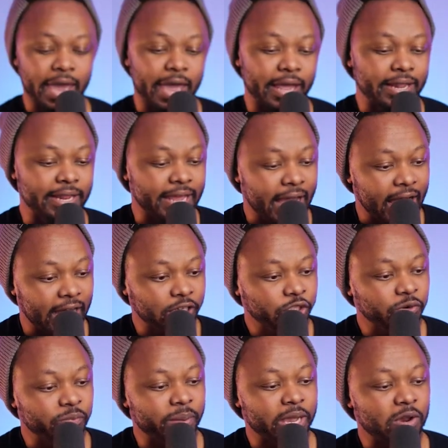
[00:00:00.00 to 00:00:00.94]
And the
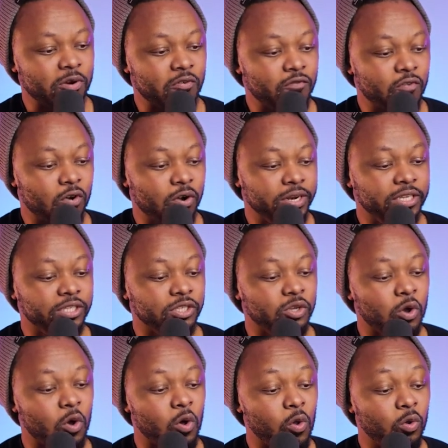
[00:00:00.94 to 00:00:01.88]
actual microphone is
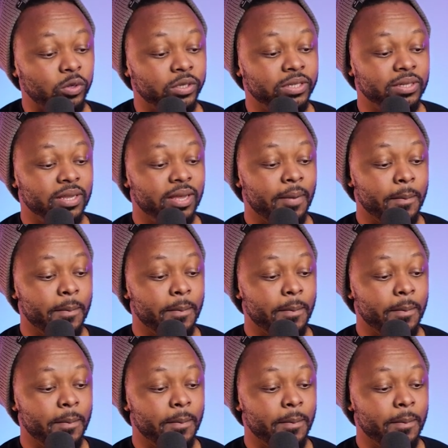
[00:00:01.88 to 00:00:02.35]
called